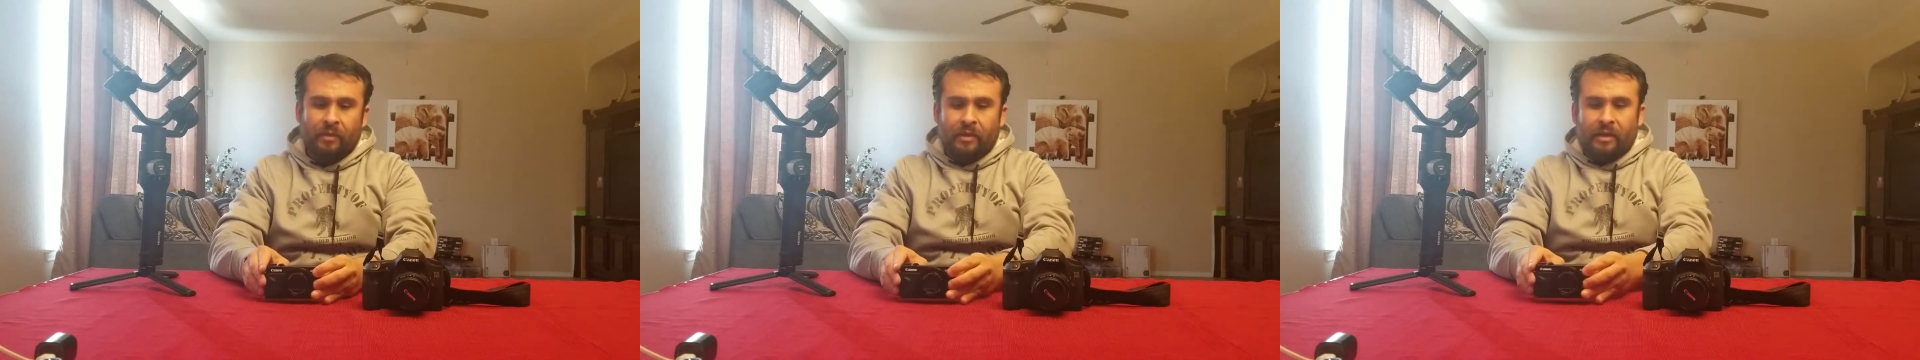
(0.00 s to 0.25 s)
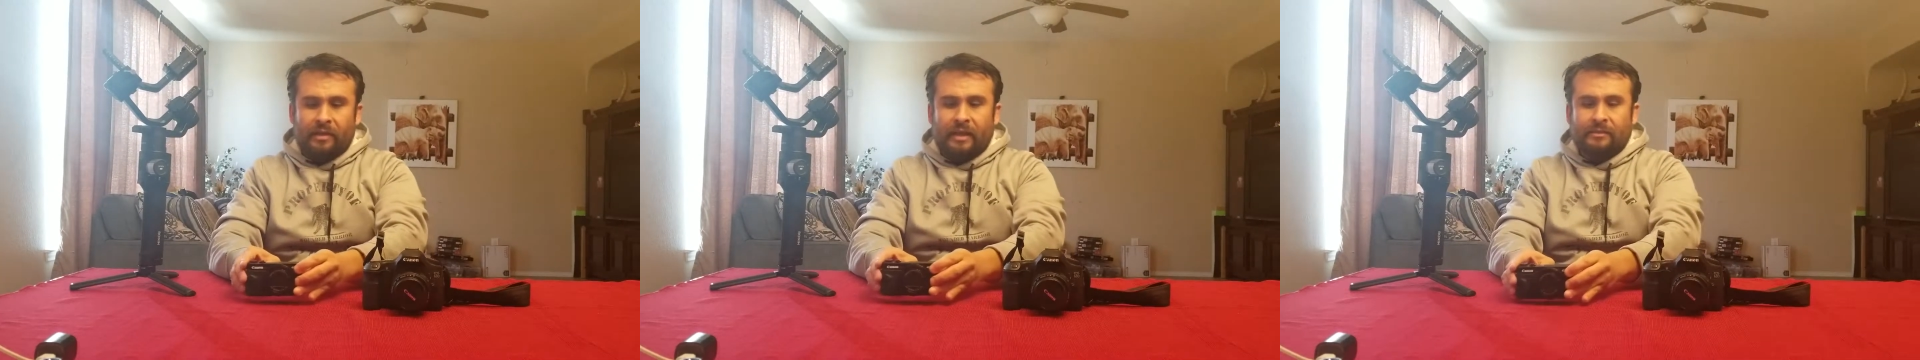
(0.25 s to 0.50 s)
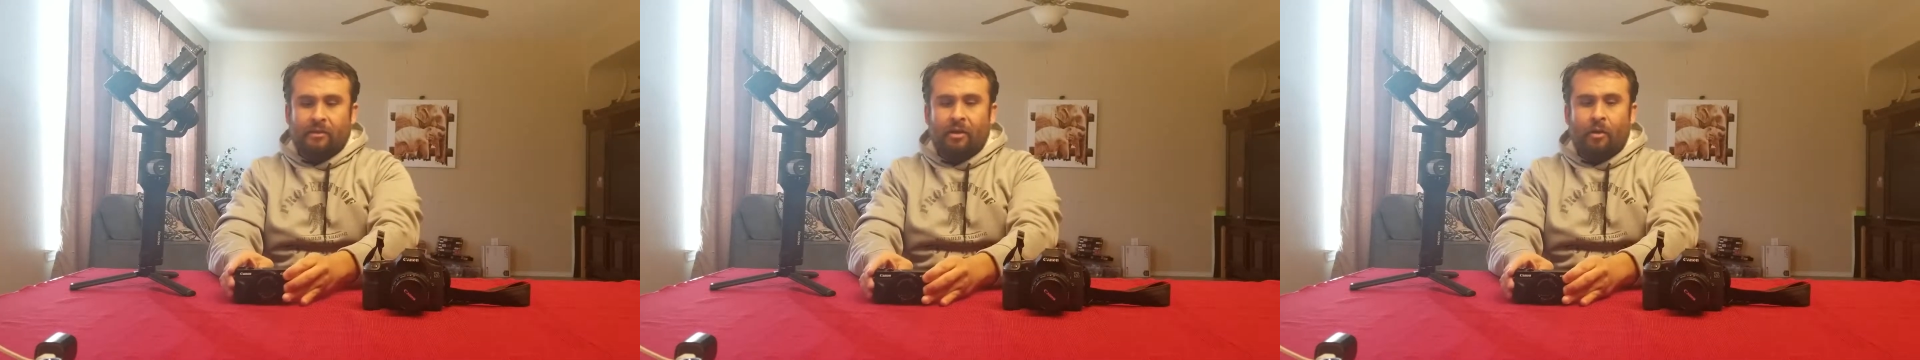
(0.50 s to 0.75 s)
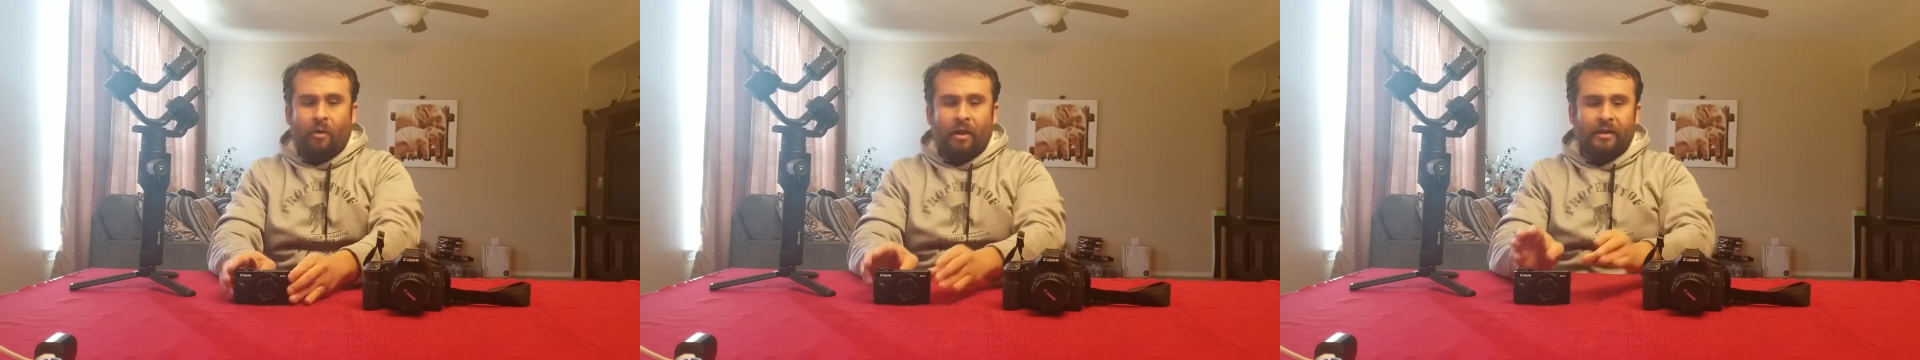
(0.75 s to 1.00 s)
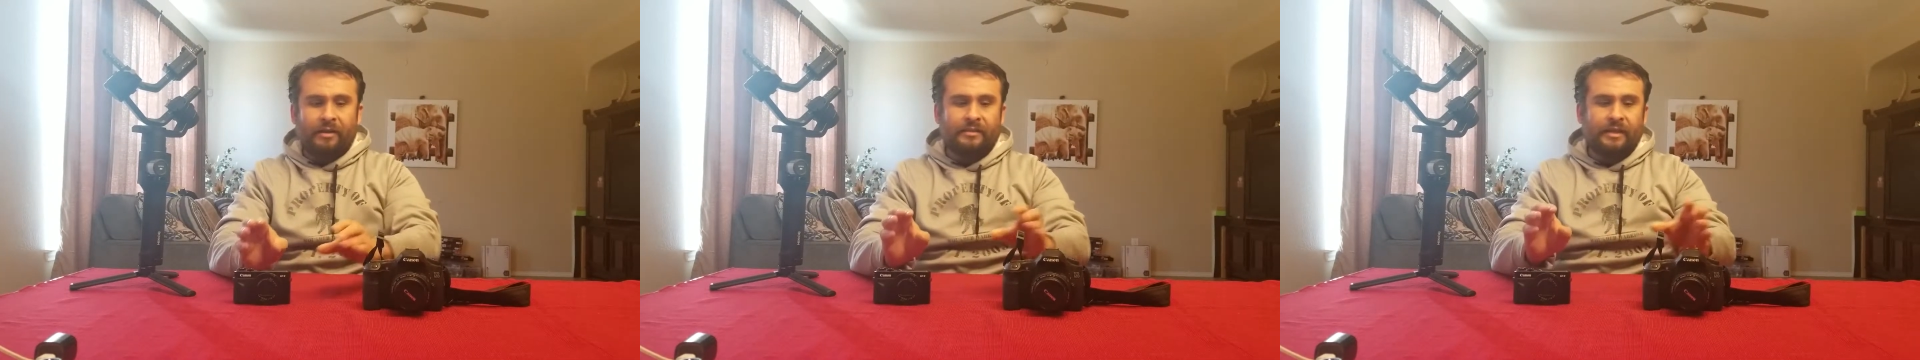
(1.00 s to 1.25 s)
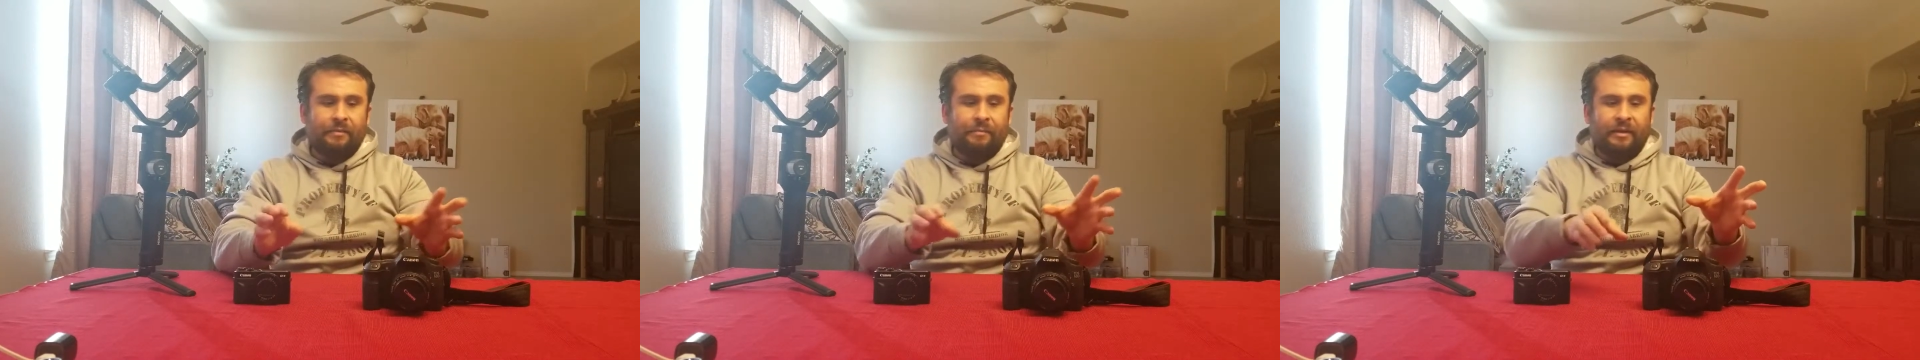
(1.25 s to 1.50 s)
And that's all I wanted to
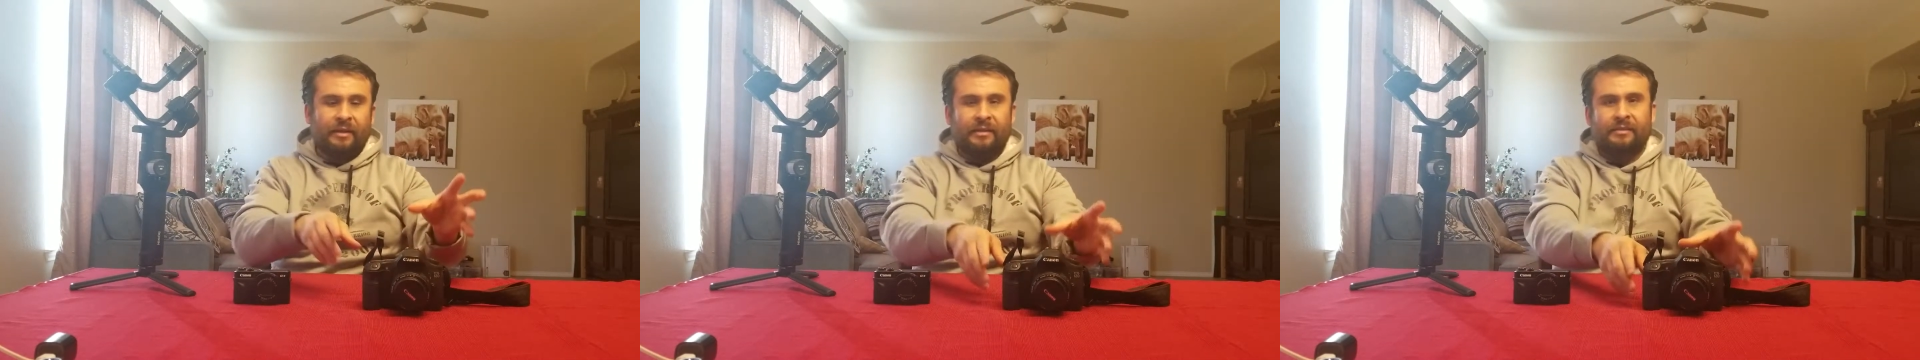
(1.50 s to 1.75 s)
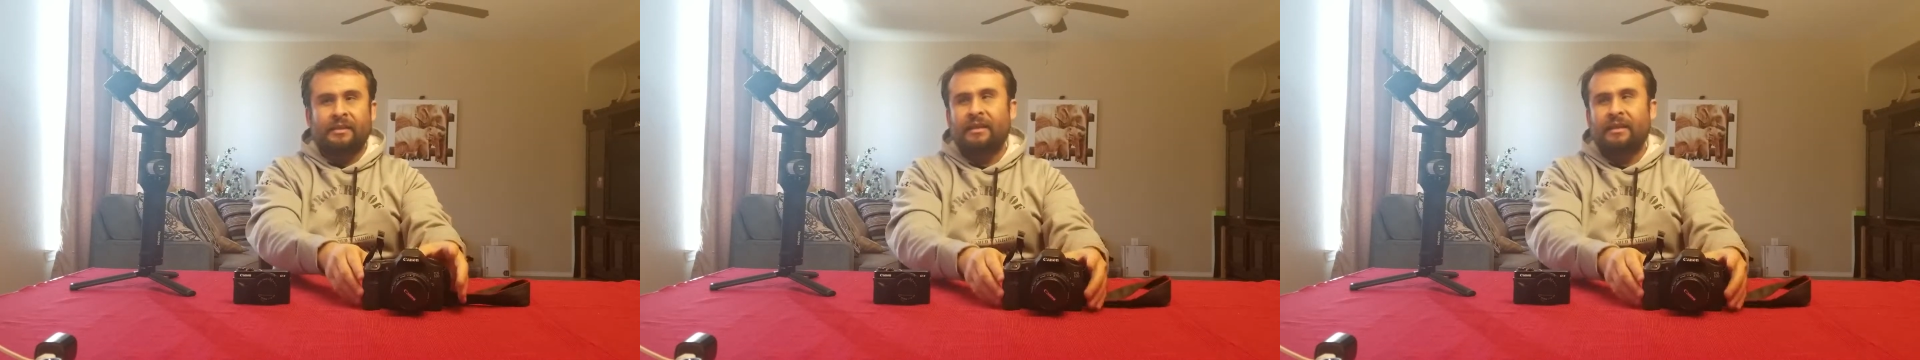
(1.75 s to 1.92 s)
say because